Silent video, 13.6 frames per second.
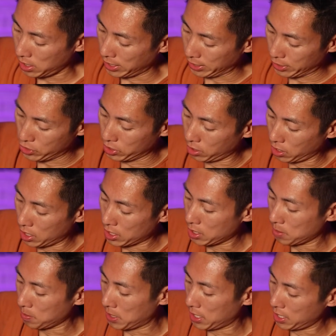I actually
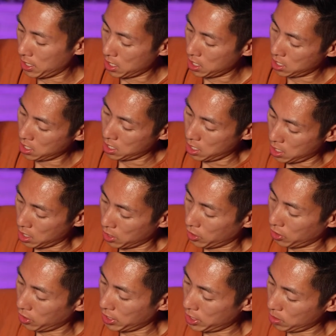lost my
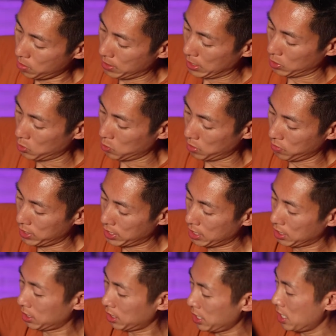32-ounce one
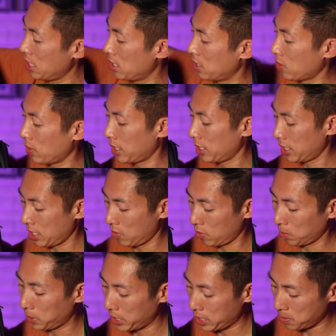recently, so I gotta get a
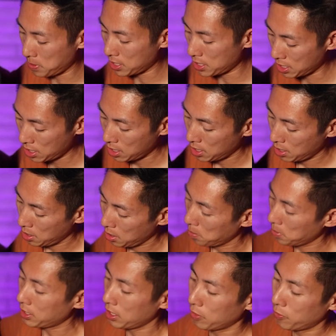replacement.
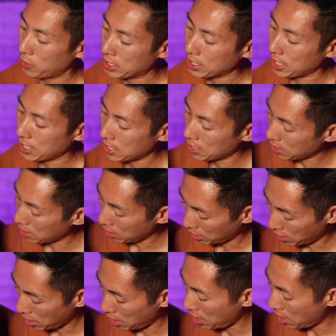But there, it fits nice and
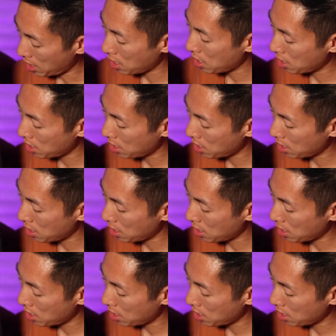snug there.